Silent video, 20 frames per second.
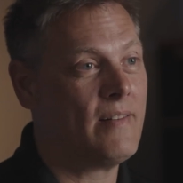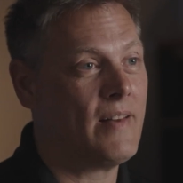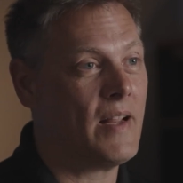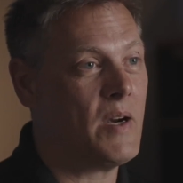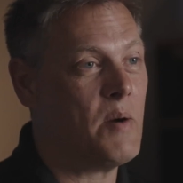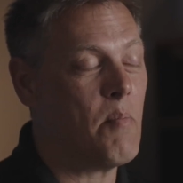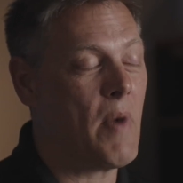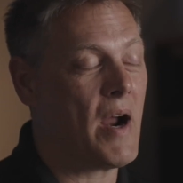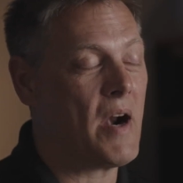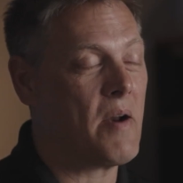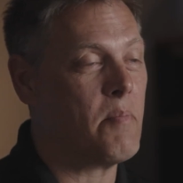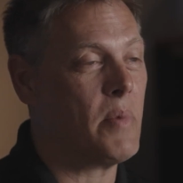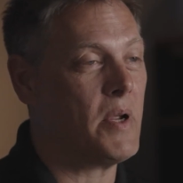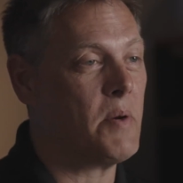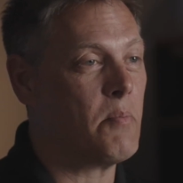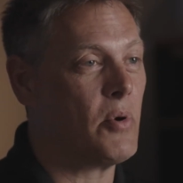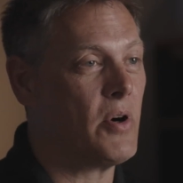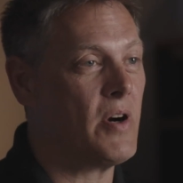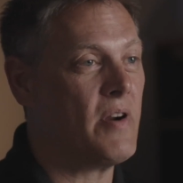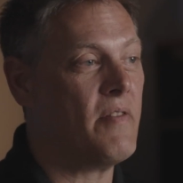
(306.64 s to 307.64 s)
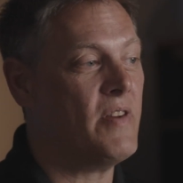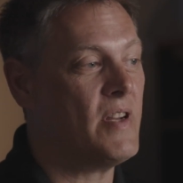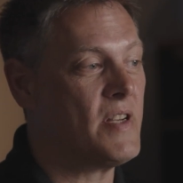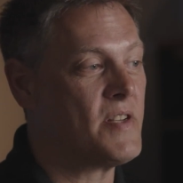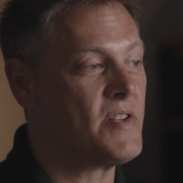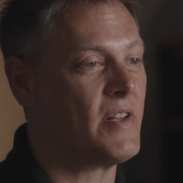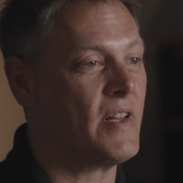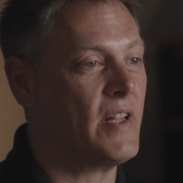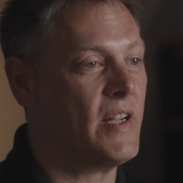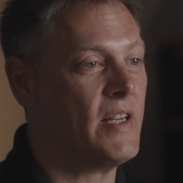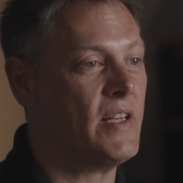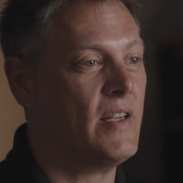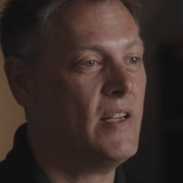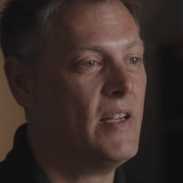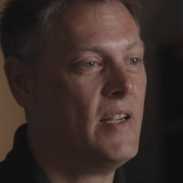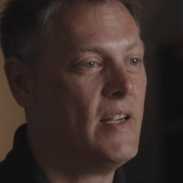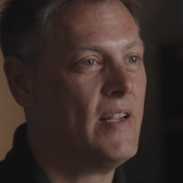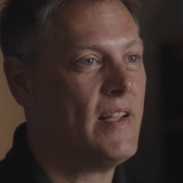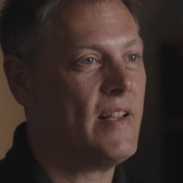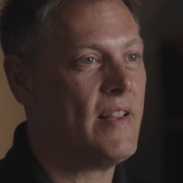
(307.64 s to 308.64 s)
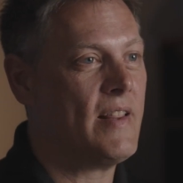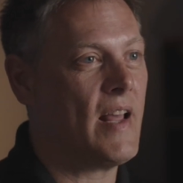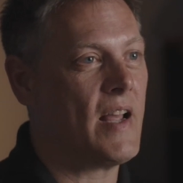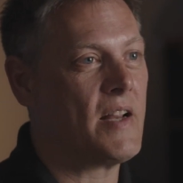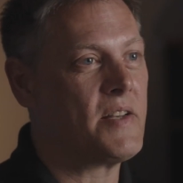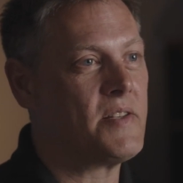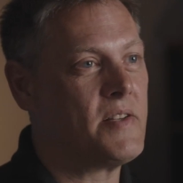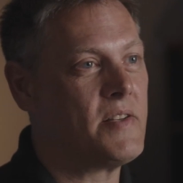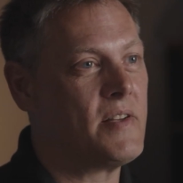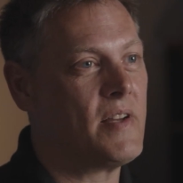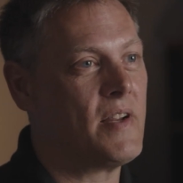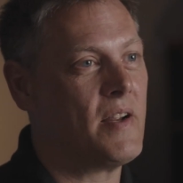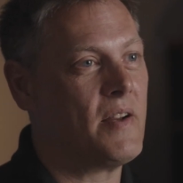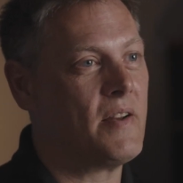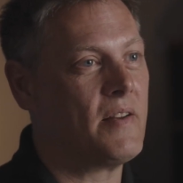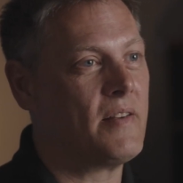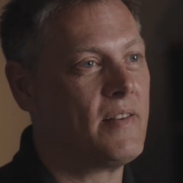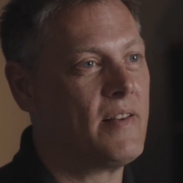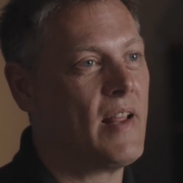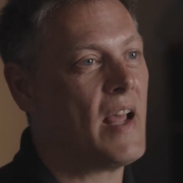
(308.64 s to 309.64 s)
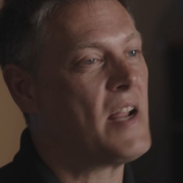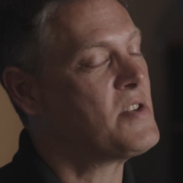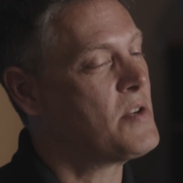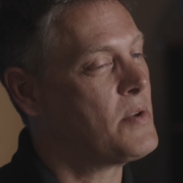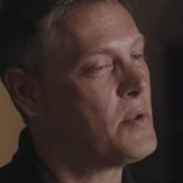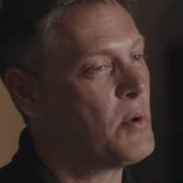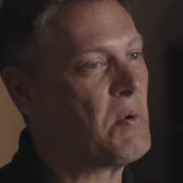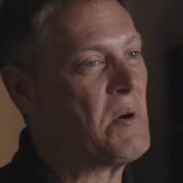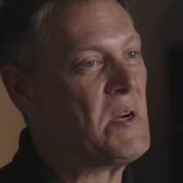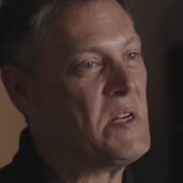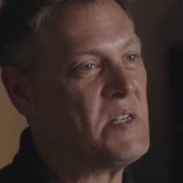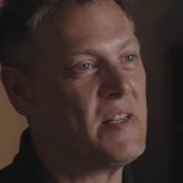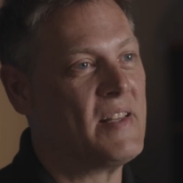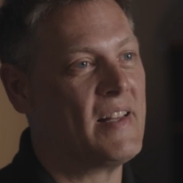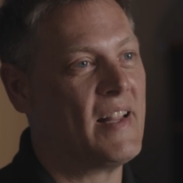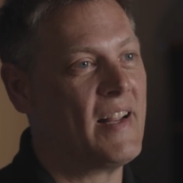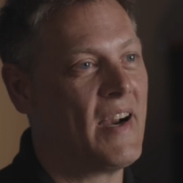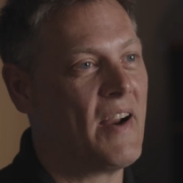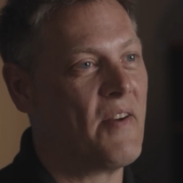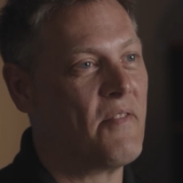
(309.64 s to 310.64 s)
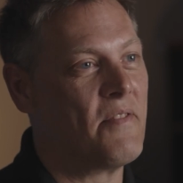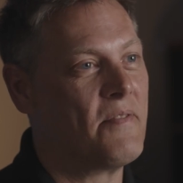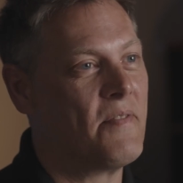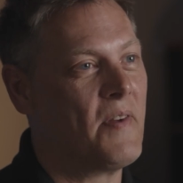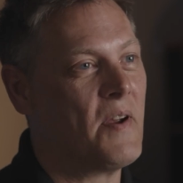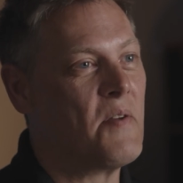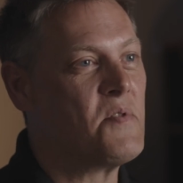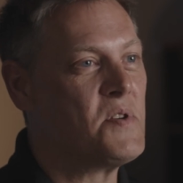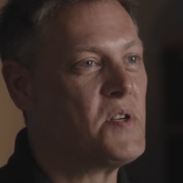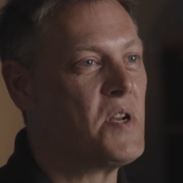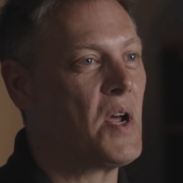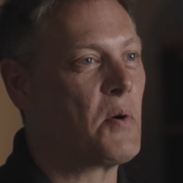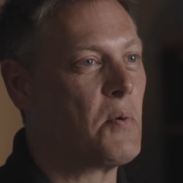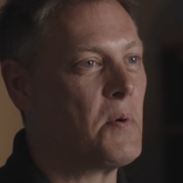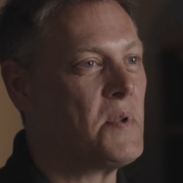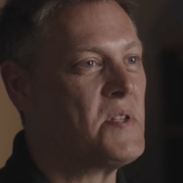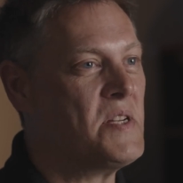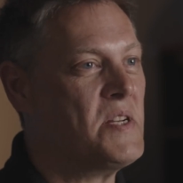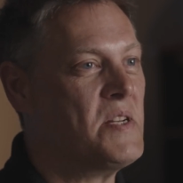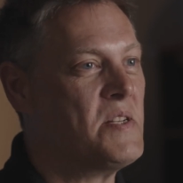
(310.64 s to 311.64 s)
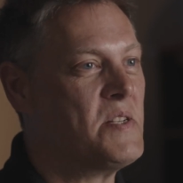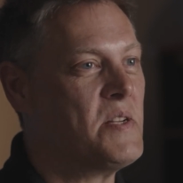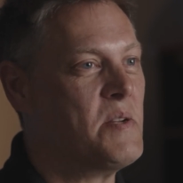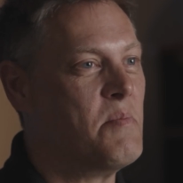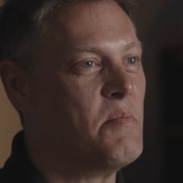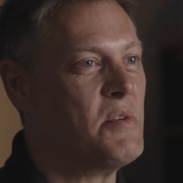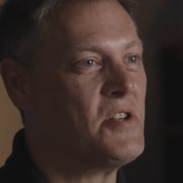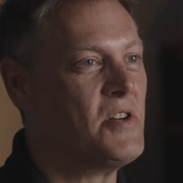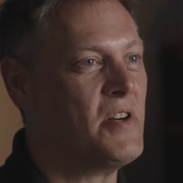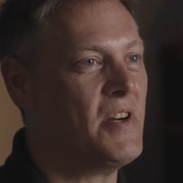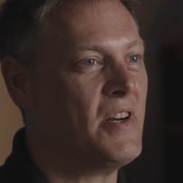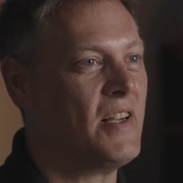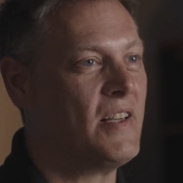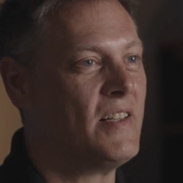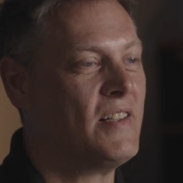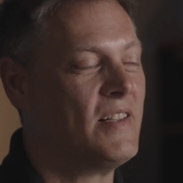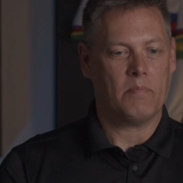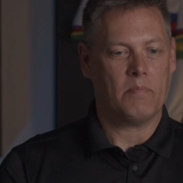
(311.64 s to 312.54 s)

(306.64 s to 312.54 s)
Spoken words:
that it might have been previously, that's the reason that I've stuck with CNC machining.